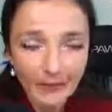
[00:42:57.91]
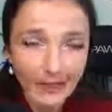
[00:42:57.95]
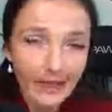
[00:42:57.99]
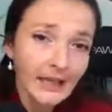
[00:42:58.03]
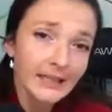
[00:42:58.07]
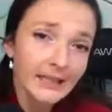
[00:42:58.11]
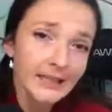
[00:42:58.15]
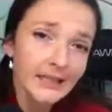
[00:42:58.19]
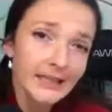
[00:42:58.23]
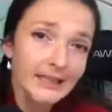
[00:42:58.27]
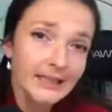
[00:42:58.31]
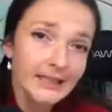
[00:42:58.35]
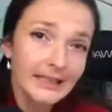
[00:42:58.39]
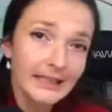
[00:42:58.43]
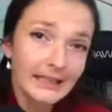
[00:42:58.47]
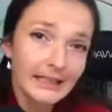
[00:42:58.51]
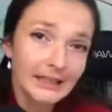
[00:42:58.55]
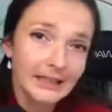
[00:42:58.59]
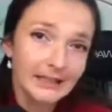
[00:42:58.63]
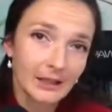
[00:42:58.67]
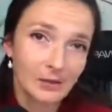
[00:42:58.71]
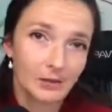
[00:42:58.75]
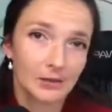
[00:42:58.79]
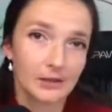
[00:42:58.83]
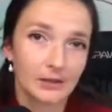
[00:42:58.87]
and
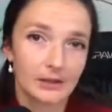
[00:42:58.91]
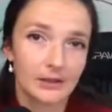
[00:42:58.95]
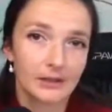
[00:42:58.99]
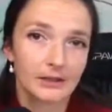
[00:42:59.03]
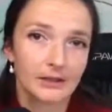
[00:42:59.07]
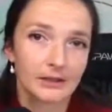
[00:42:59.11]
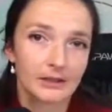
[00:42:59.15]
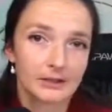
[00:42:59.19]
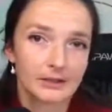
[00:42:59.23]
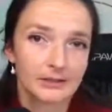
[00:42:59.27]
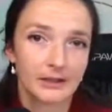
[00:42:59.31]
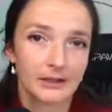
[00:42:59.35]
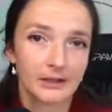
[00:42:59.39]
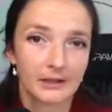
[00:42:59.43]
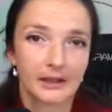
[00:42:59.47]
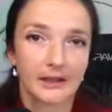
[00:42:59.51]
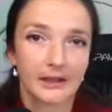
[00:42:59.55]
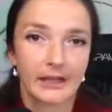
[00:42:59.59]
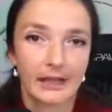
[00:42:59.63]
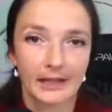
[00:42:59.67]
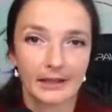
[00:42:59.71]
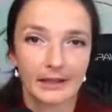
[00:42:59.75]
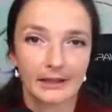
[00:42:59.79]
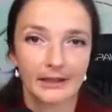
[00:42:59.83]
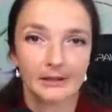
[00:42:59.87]
connect our
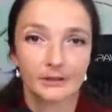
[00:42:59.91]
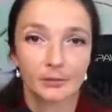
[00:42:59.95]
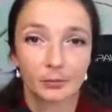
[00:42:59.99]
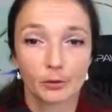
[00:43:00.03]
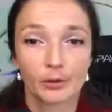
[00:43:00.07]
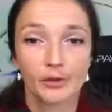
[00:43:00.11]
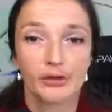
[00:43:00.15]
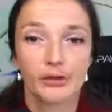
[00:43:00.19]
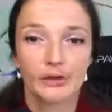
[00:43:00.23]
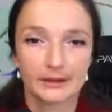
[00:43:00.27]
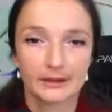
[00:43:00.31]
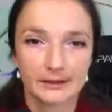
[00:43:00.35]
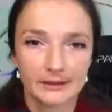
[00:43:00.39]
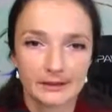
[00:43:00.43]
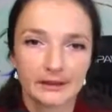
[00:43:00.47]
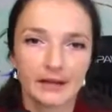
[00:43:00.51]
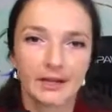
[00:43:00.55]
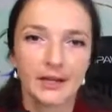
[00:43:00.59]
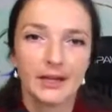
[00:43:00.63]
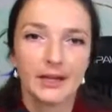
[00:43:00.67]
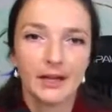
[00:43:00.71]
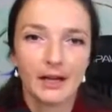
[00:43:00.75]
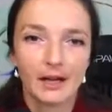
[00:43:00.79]
segregated worlds.